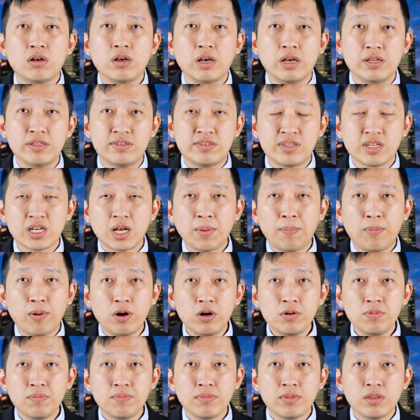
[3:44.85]
In
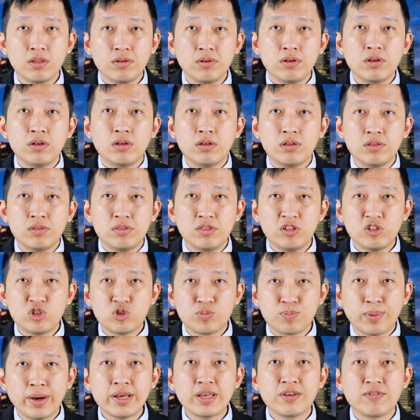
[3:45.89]
Singapore,
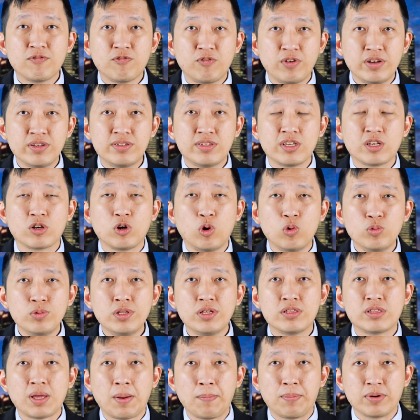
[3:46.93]
despite facing
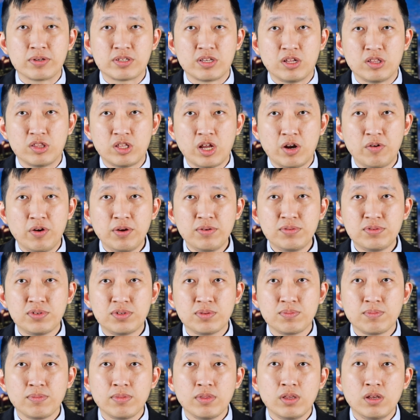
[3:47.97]
only 10% tariffs,